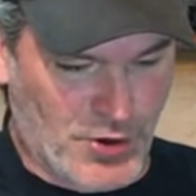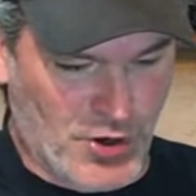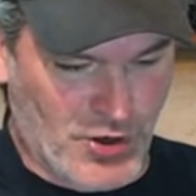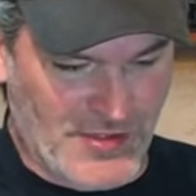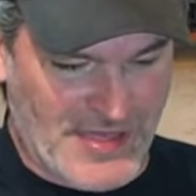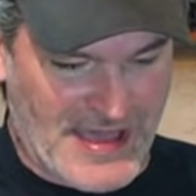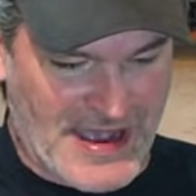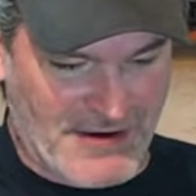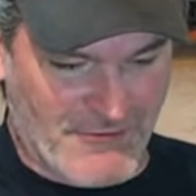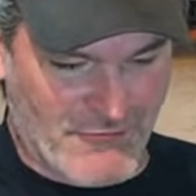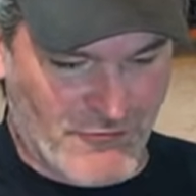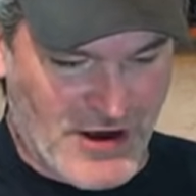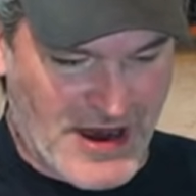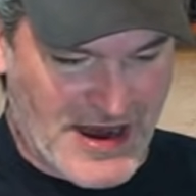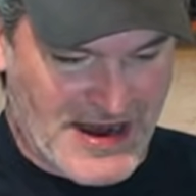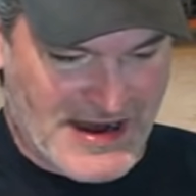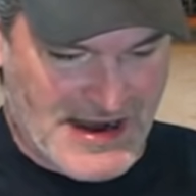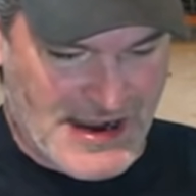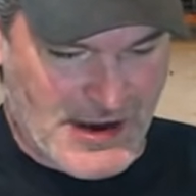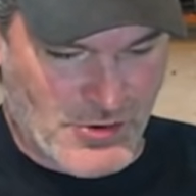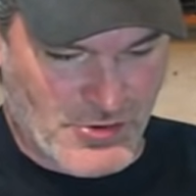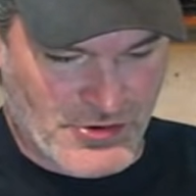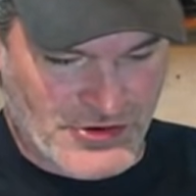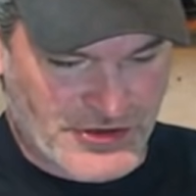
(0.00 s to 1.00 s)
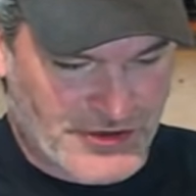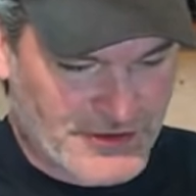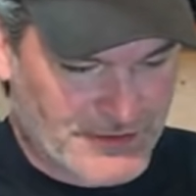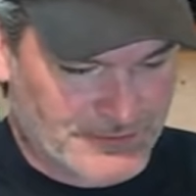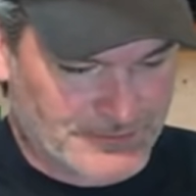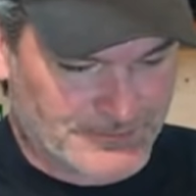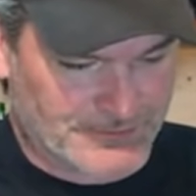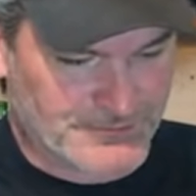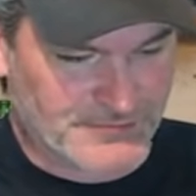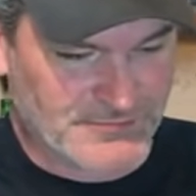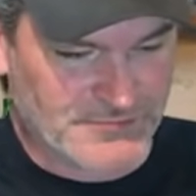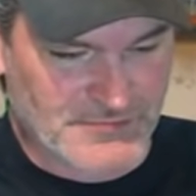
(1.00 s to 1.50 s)
Pull that right out.
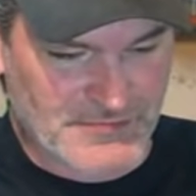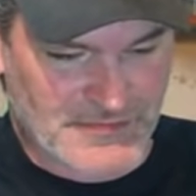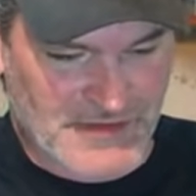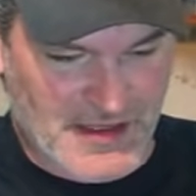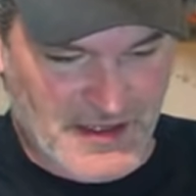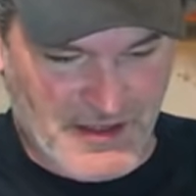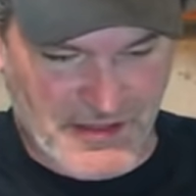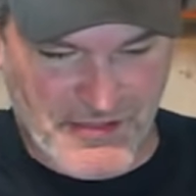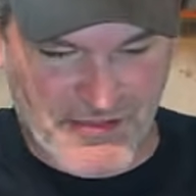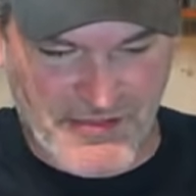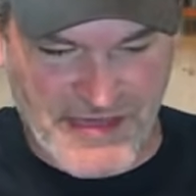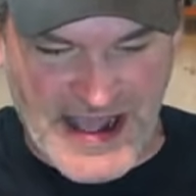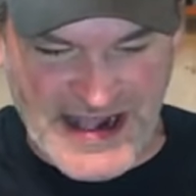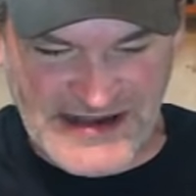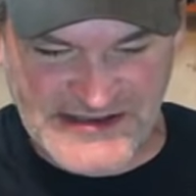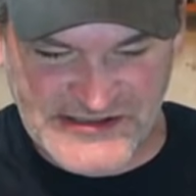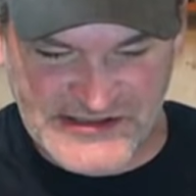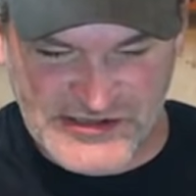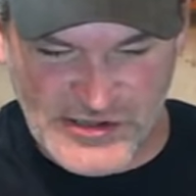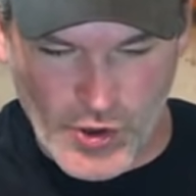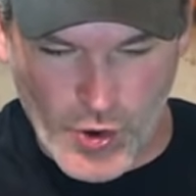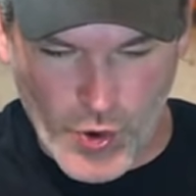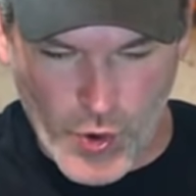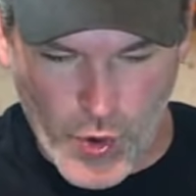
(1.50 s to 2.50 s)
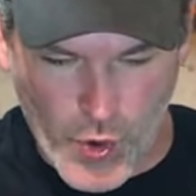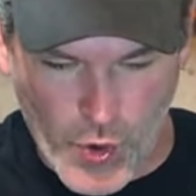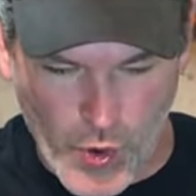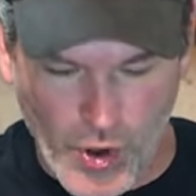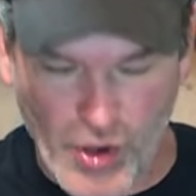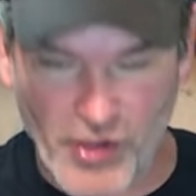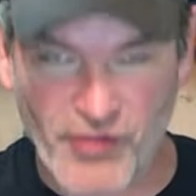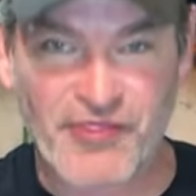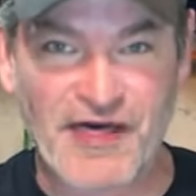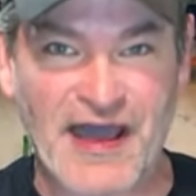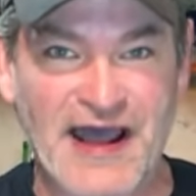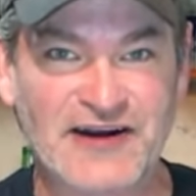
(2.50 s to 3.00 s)
That's the
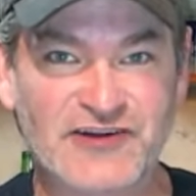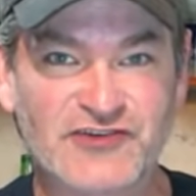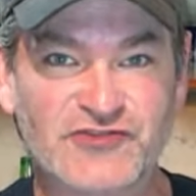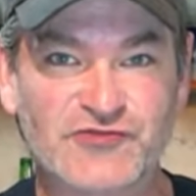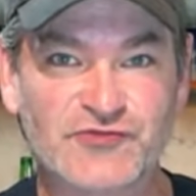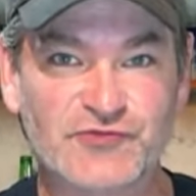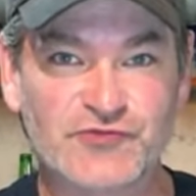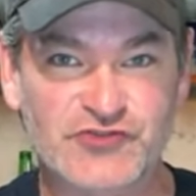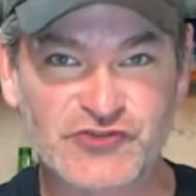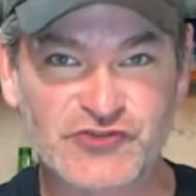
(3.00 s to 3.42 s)
hole that